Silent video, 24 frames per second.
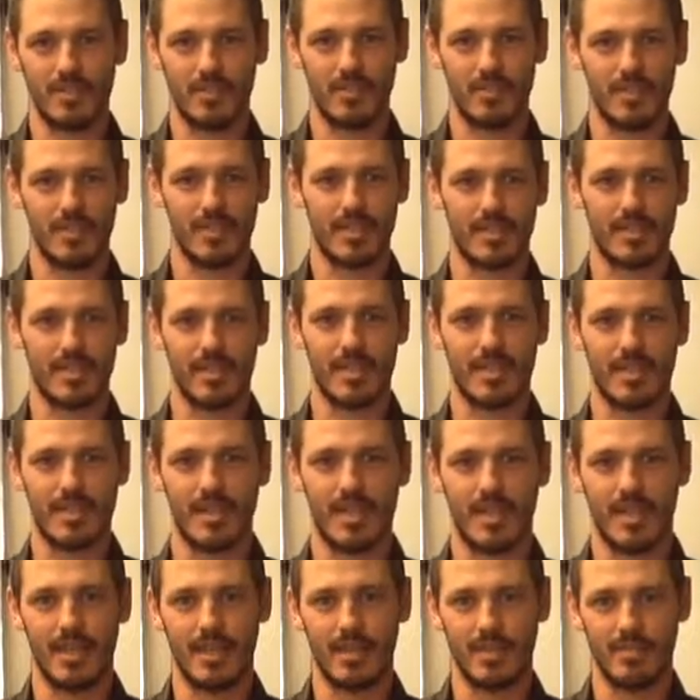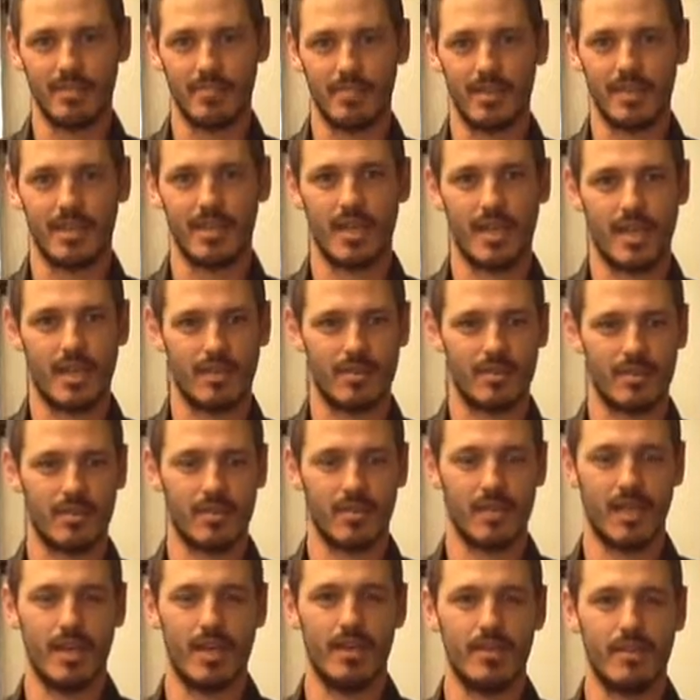obviously, and with that extra
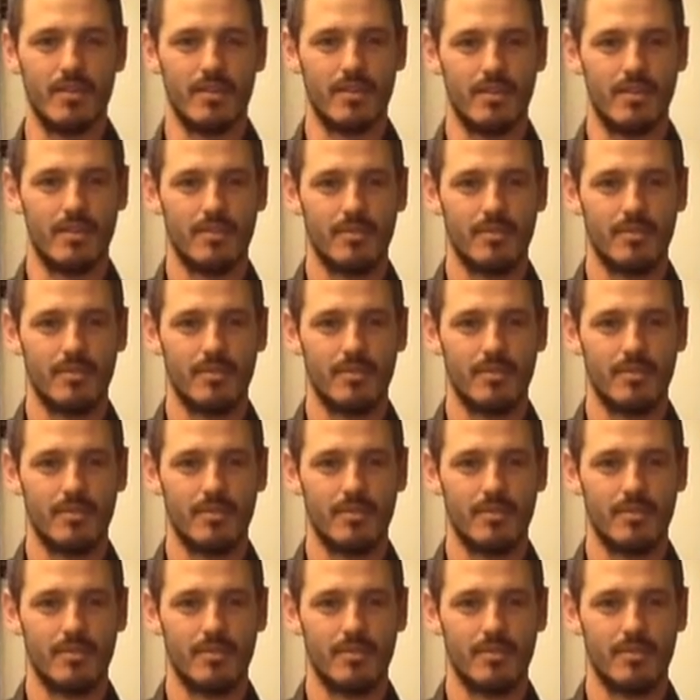load,